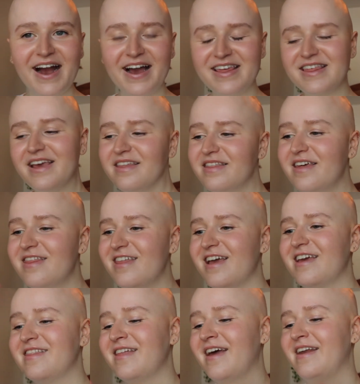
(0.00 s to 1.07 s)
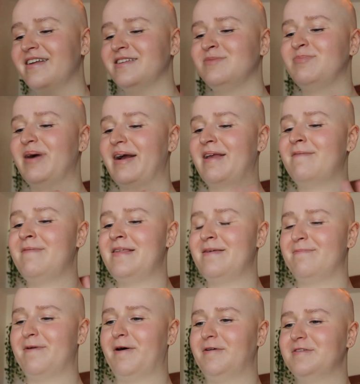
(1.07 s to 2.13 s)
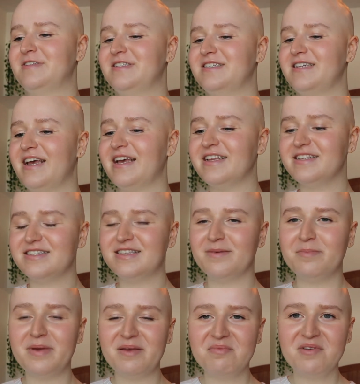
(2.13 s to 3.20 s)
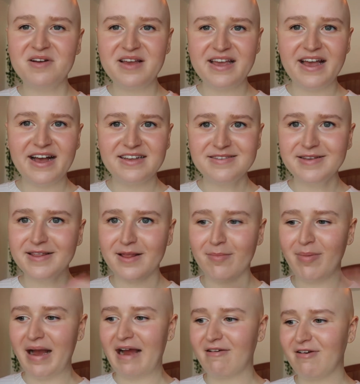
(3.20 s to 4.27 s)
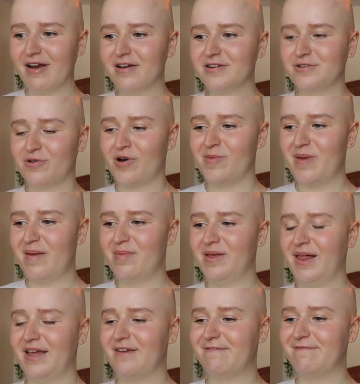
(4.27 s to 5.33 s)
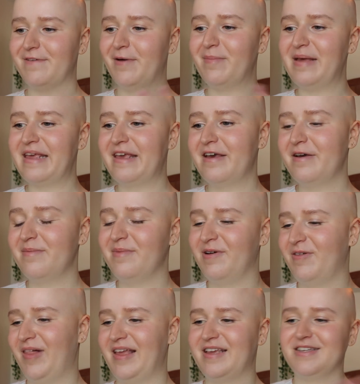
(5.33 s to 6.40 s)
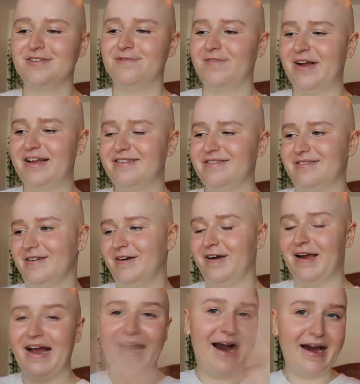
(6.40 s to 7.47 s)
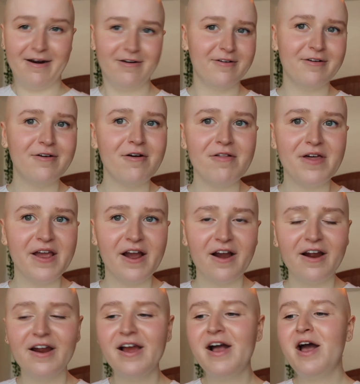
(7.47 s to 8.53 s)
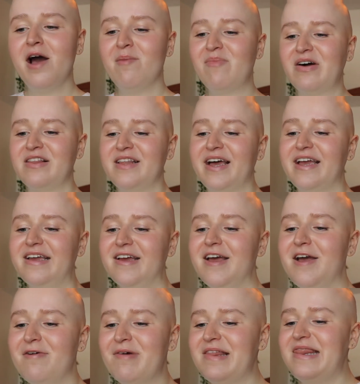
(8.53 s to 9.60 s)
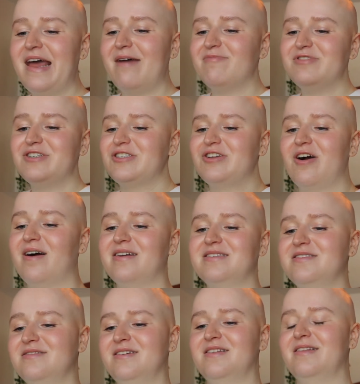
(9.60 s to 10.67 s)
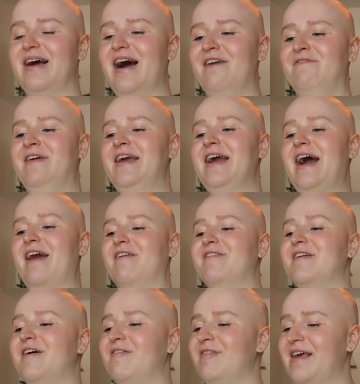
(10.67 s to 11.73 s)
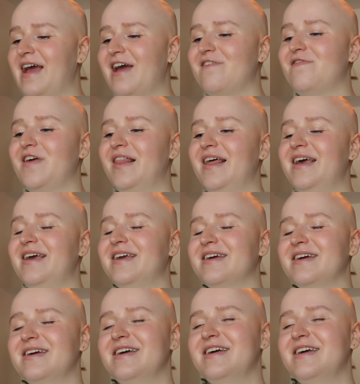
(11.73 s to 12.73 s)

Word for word: I think the thing that is bugging me the most is the people he has in the background who are maybe like filming him or like his friends or I don't know who they are, but like with them just constantly laughing, I don't know, like I feel like